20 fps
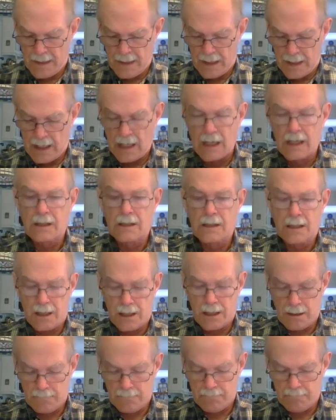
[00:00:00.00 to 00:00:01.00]
And
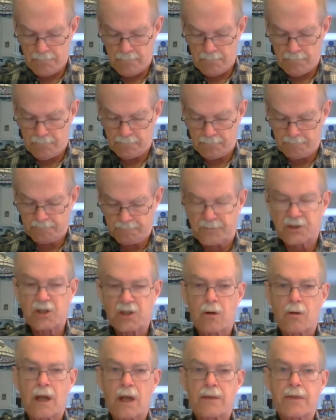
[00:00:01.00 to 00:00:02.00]

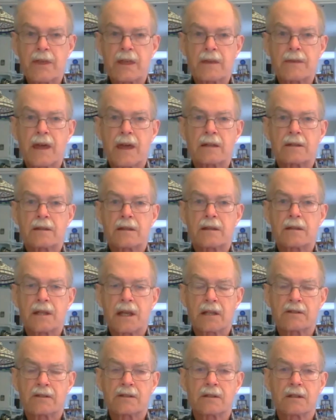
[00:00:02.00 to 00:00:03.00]
so I think
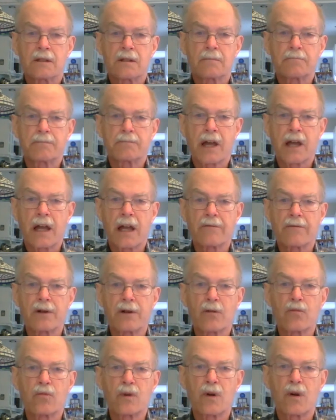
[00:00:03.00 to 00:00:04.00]
that's a kind of
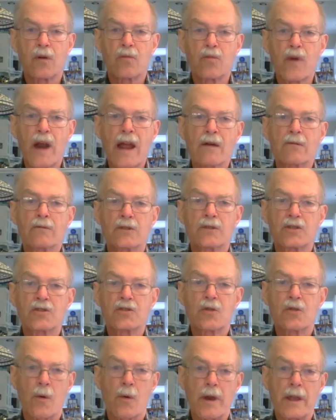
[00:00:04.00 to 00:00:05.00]
a round
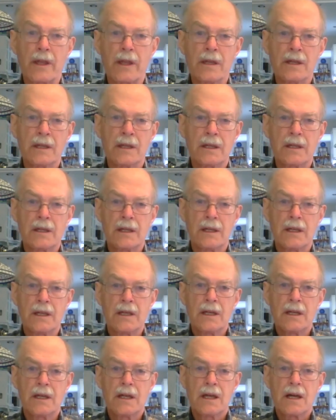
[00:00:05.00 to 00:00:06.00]
story
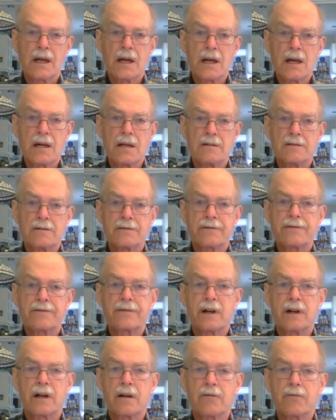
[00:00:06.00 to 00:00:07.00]
of
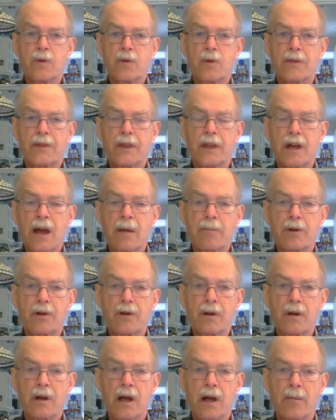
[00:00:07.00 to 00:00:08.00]
what the
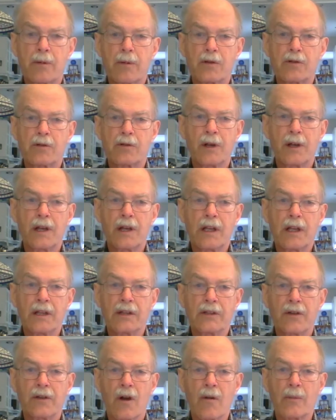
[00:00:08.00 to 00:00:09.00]

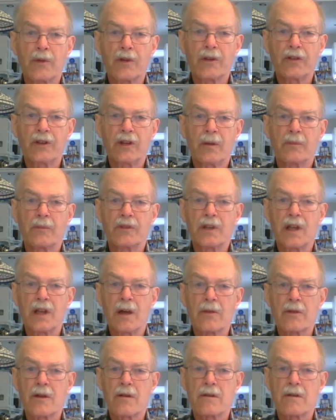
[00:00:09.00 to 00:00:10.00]
opportunities are museums. Now,
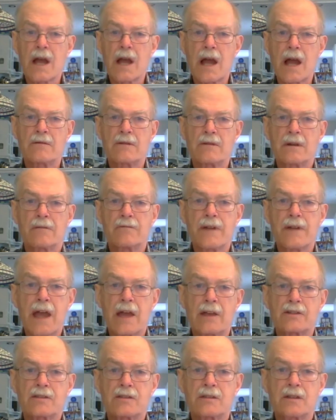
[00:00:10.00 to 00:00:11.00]
there are not a
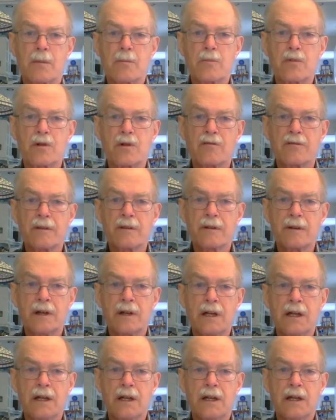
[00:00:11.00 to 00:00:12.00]
vast number of
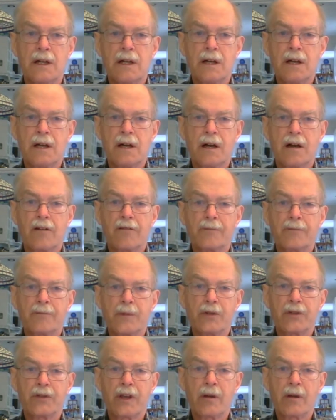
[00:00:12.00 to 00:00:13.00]

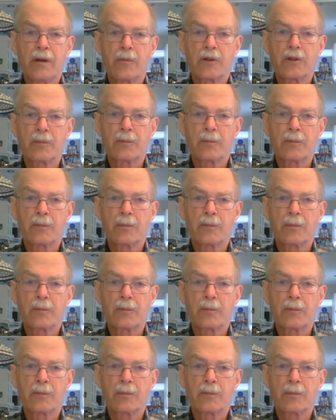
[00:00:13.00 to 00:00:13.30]
museums,